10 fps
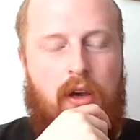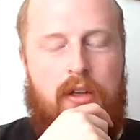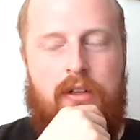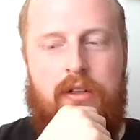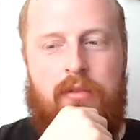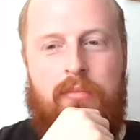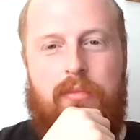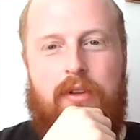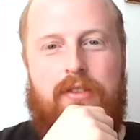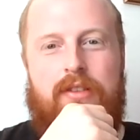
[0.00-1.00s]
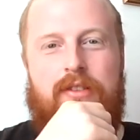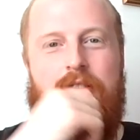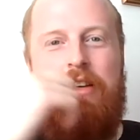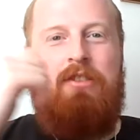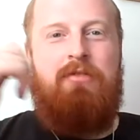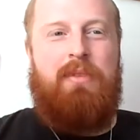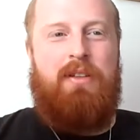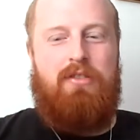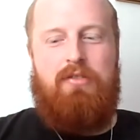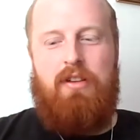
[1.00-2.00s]
And it's a strange
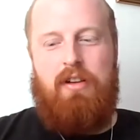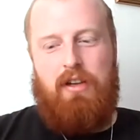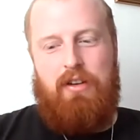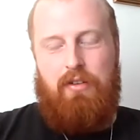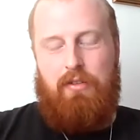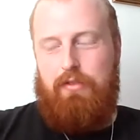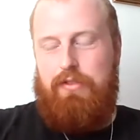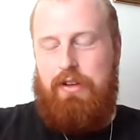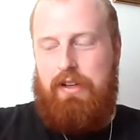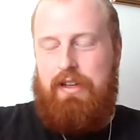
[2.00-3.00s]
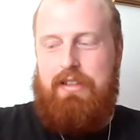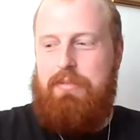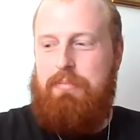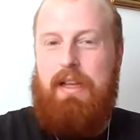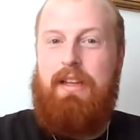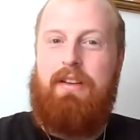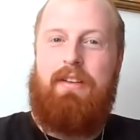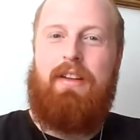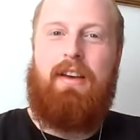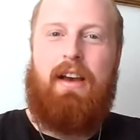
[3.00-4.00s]
mystery. I cannot fully
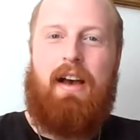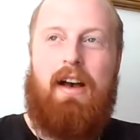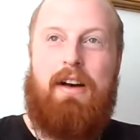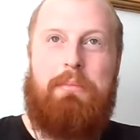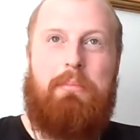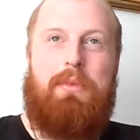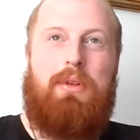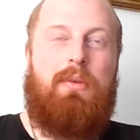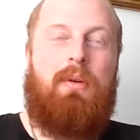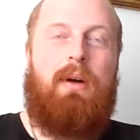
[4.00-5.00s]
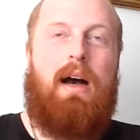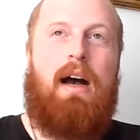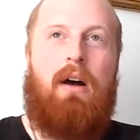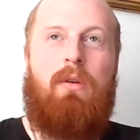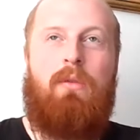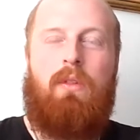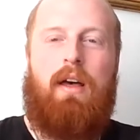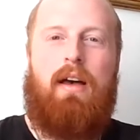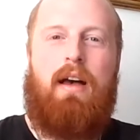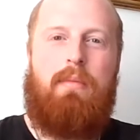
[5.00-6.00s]
explain, how
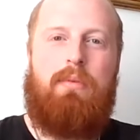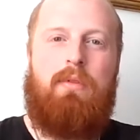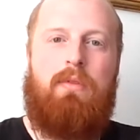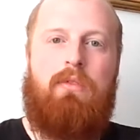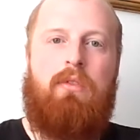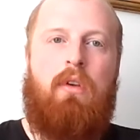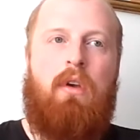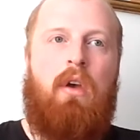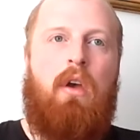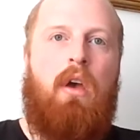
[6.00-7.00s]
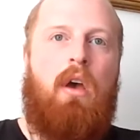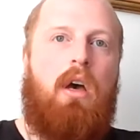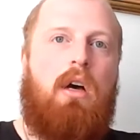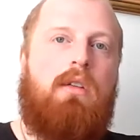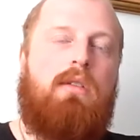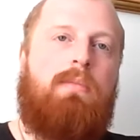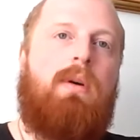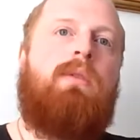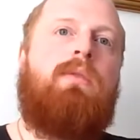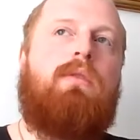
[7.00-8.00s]
that happens. I
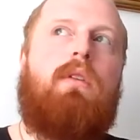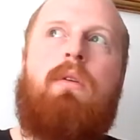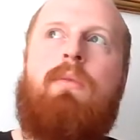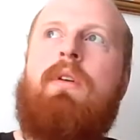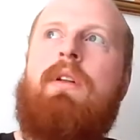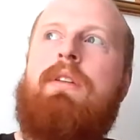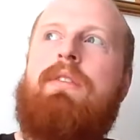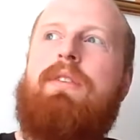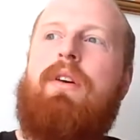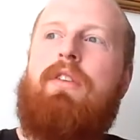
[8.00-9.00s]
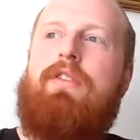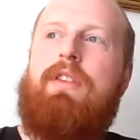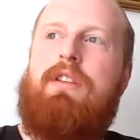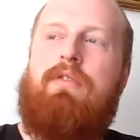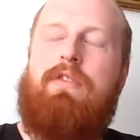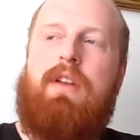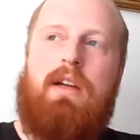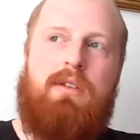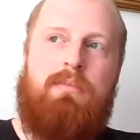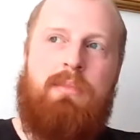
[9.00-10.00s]
suppose I wanted to offer this
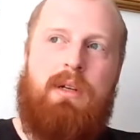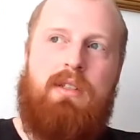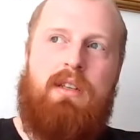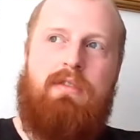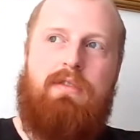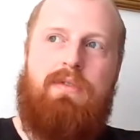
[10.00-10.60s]
reflection because